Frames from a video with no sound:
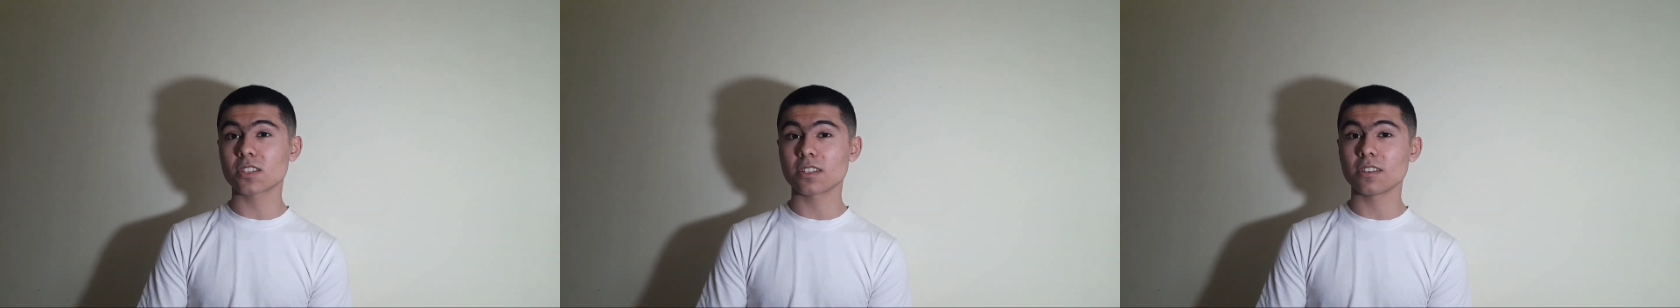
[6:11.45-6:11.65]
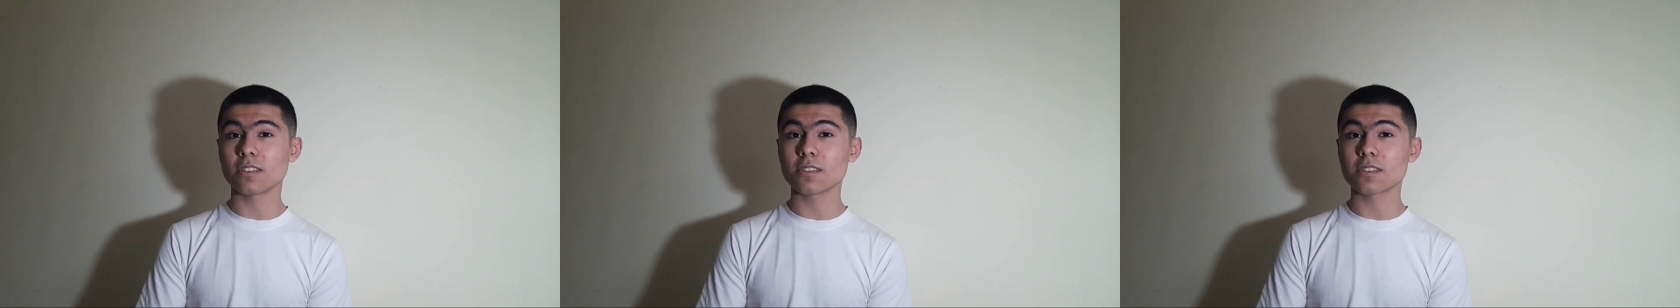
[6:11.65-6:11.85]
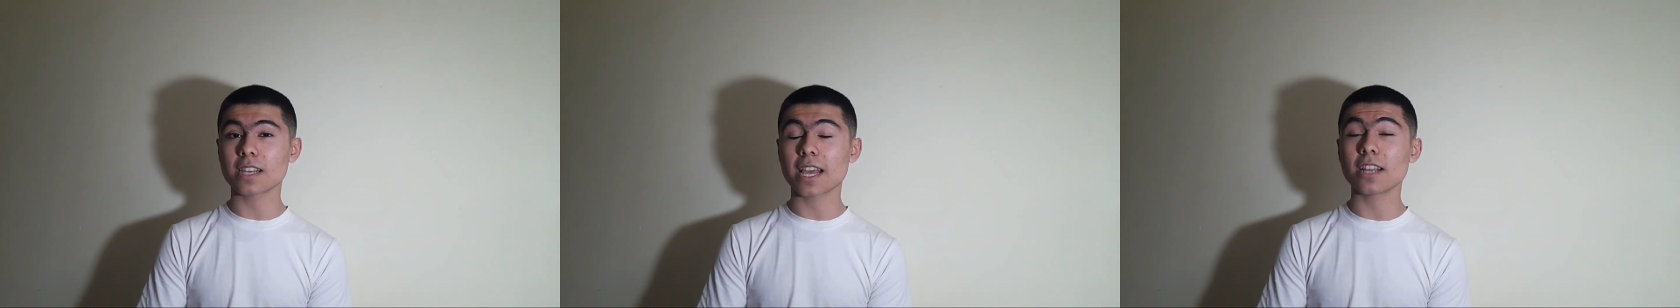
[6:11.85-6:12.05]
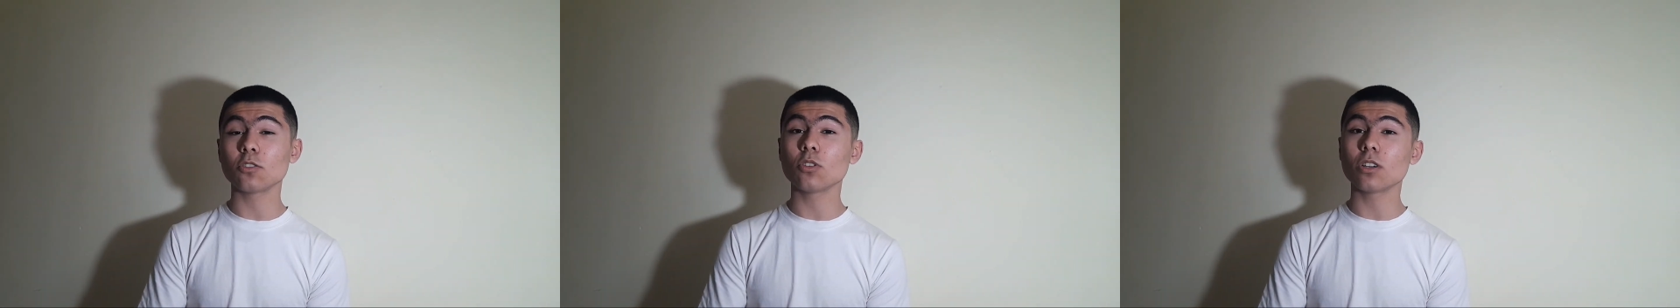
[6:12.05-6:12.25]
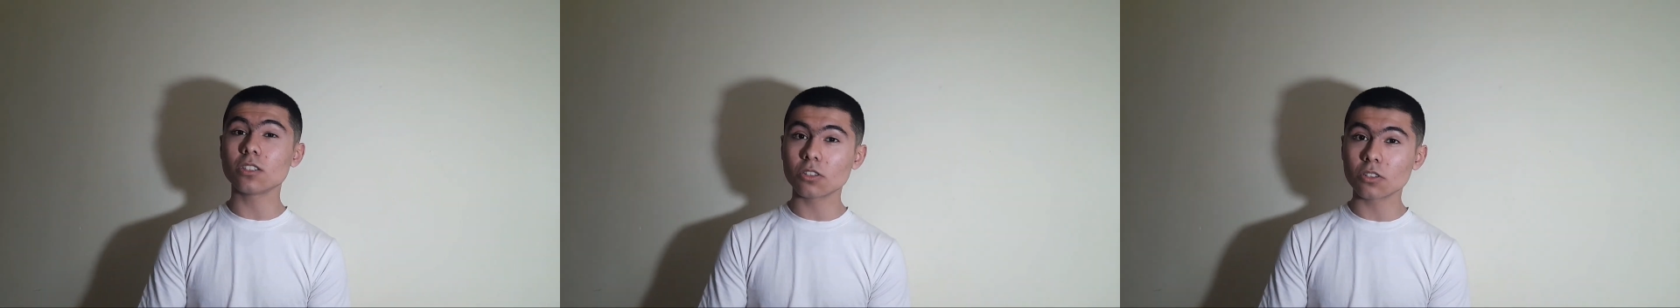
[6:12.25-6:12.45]
skills and
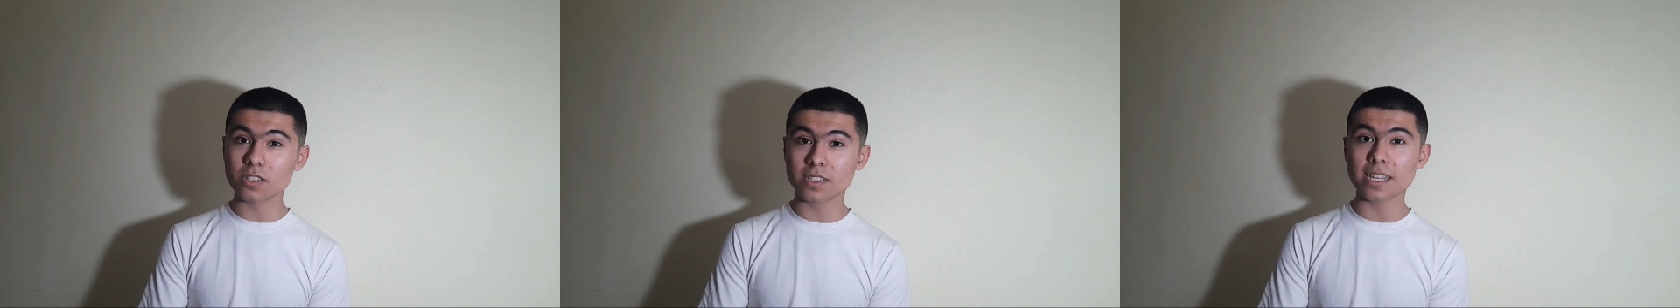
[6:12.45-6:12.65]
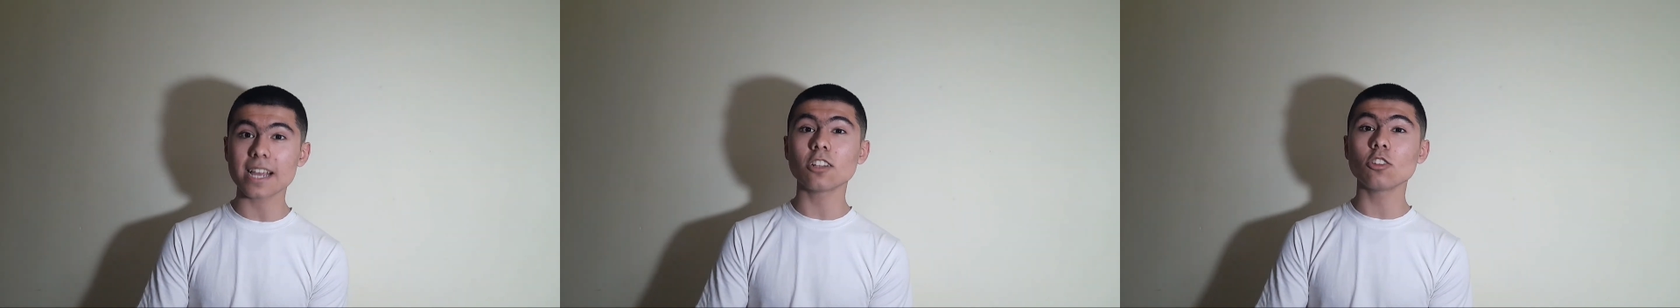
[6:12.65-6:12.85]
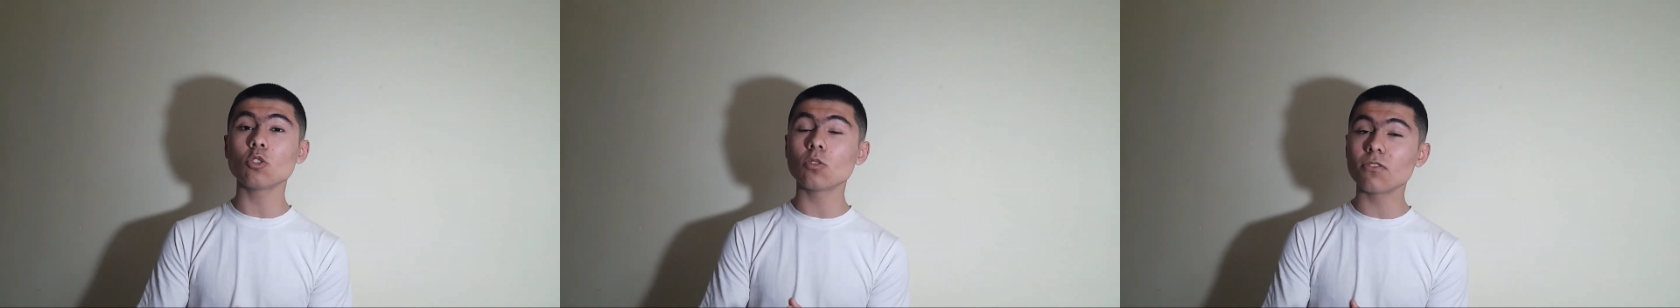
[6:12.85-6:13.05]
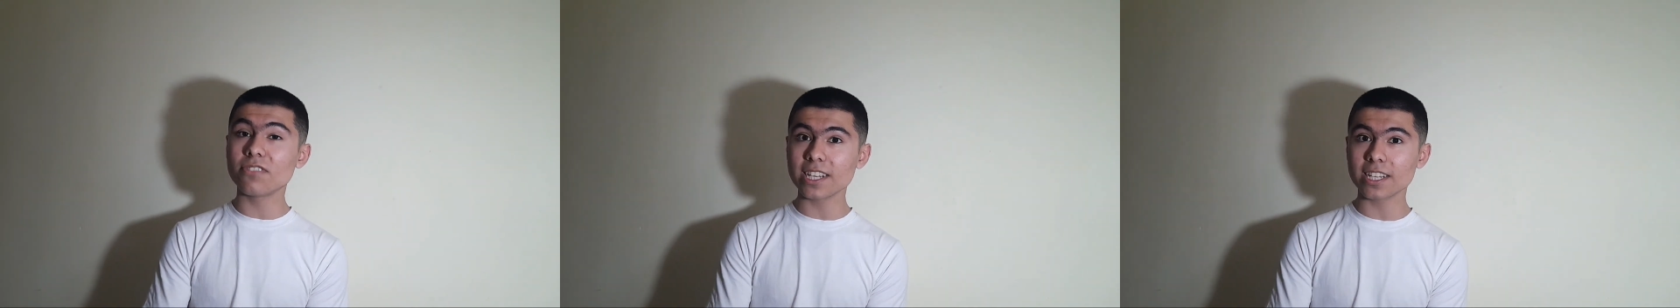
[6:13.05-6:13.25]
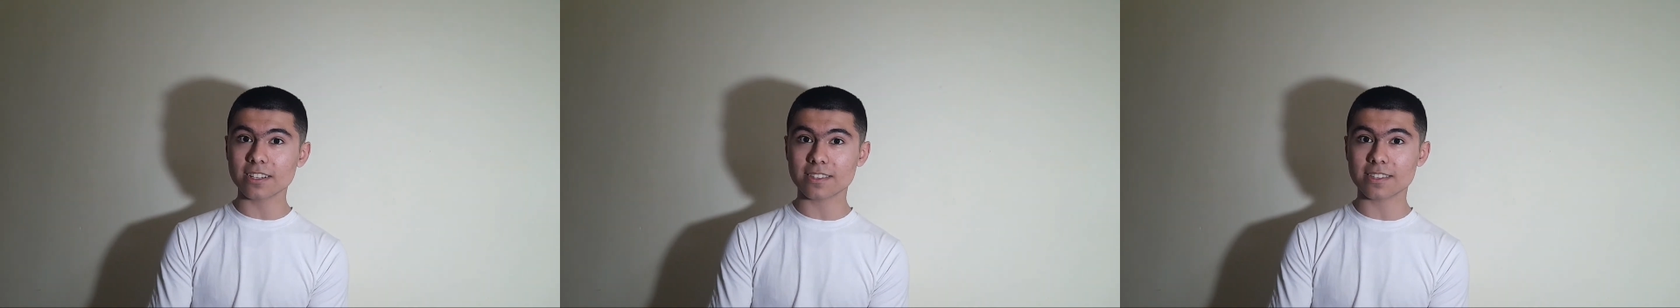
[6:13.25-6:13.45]
you understand your
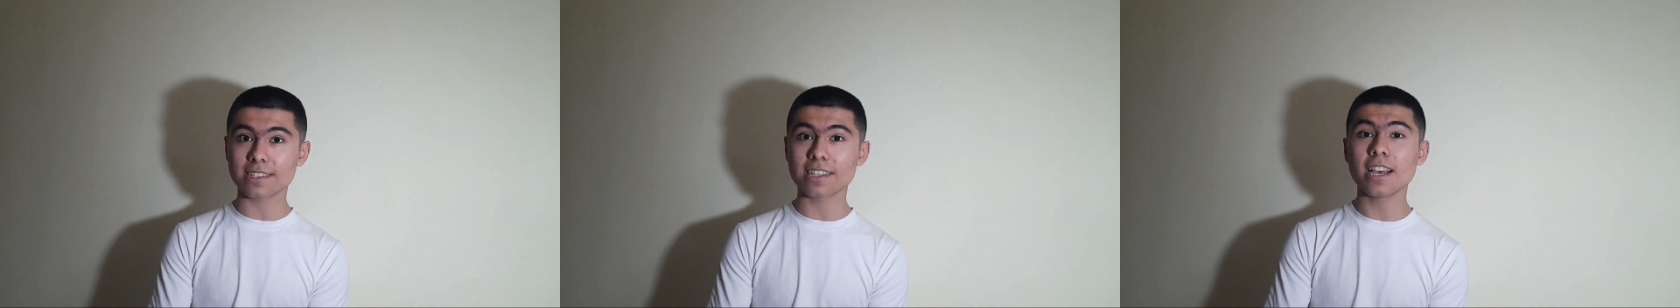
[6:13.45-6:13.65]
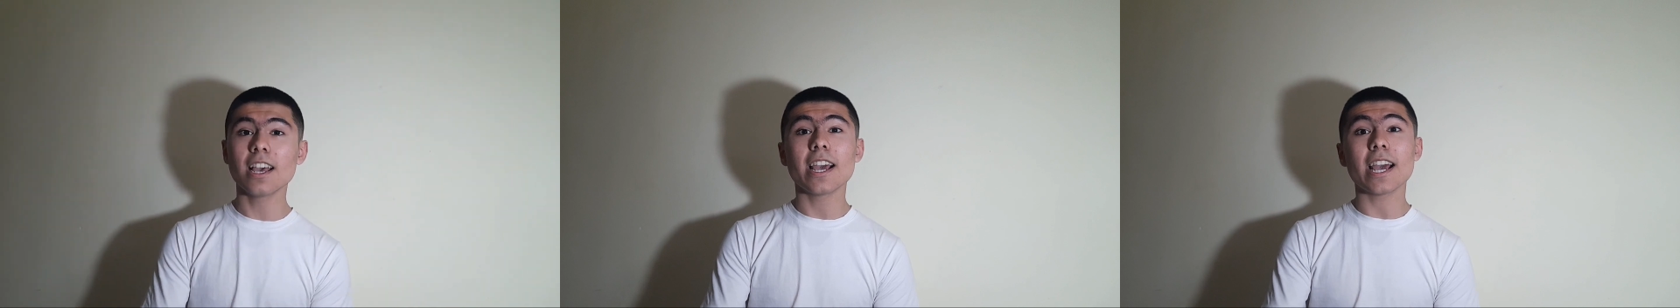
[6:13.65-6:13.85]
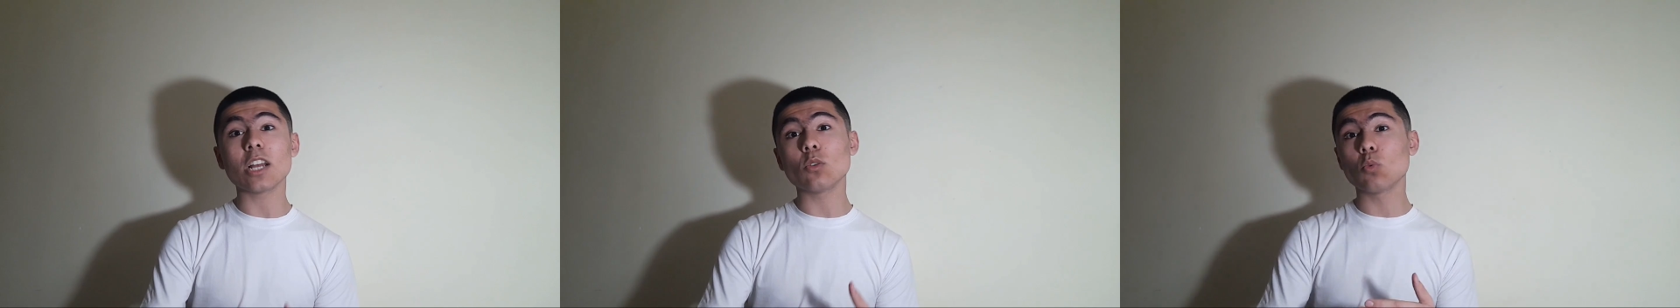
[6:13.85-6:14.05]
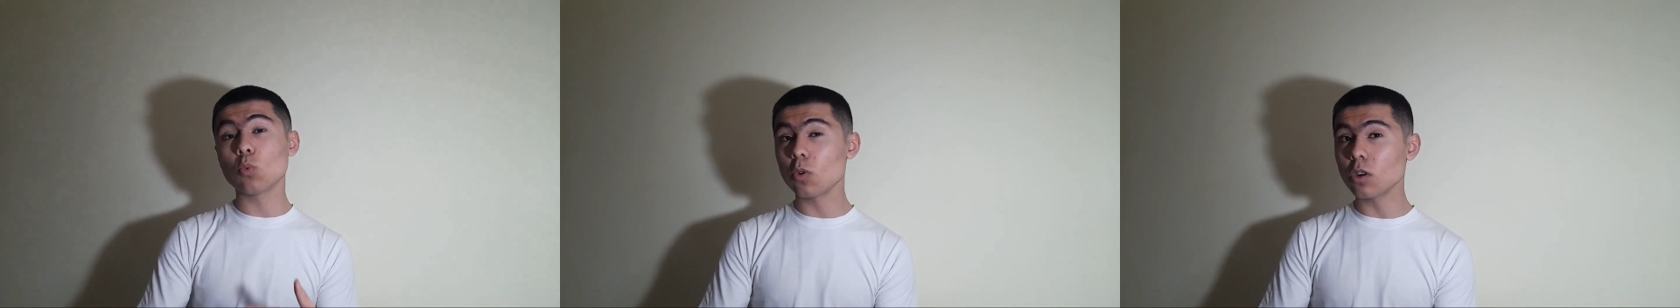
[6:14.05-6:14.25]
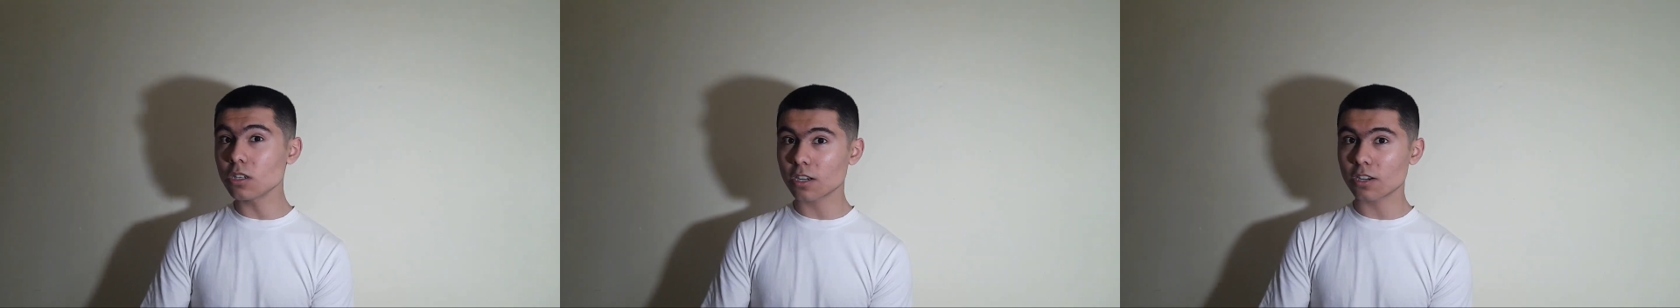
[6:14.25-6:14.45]
weaknesses and
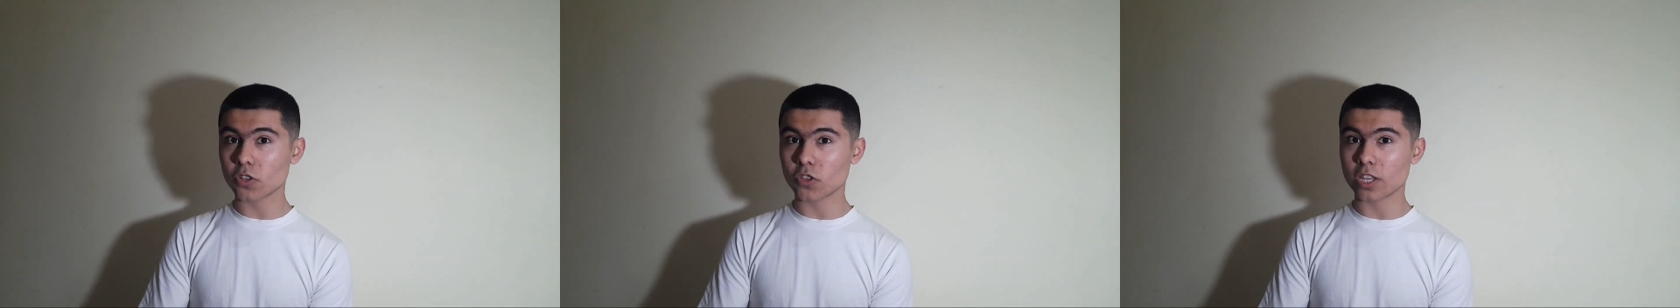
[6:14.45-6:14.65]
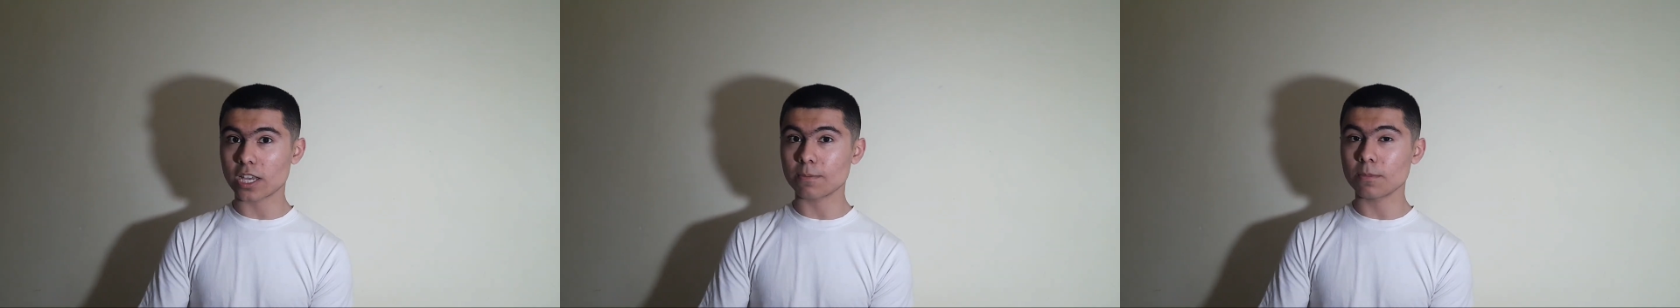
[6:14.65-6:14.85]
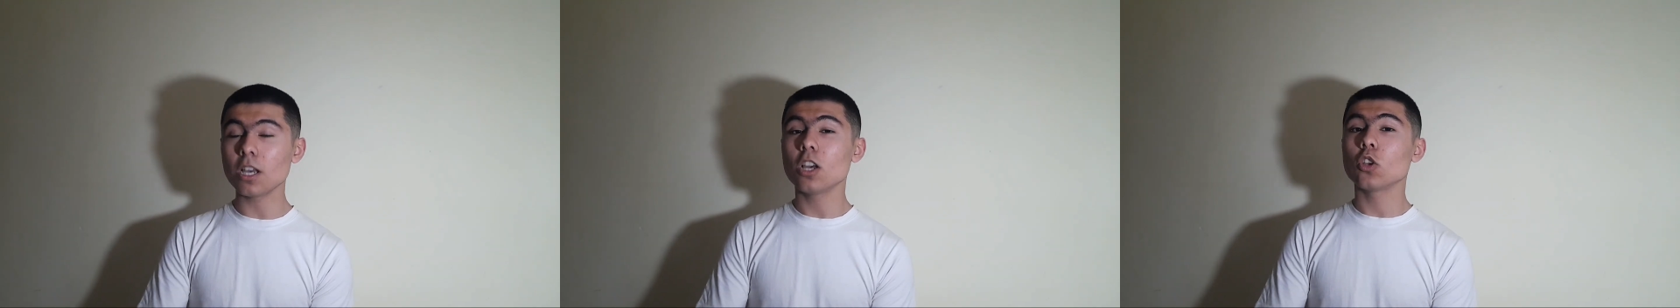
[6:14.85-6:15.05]
work on them,